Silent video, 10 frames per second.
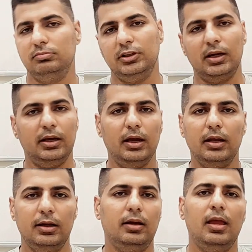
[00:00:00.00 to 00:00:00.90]
yada
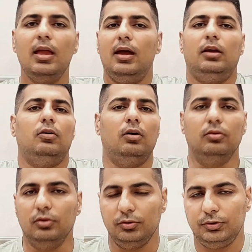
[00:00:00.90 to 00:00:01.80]
yada and
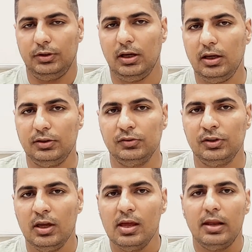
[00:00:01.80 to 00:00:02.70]
all those things.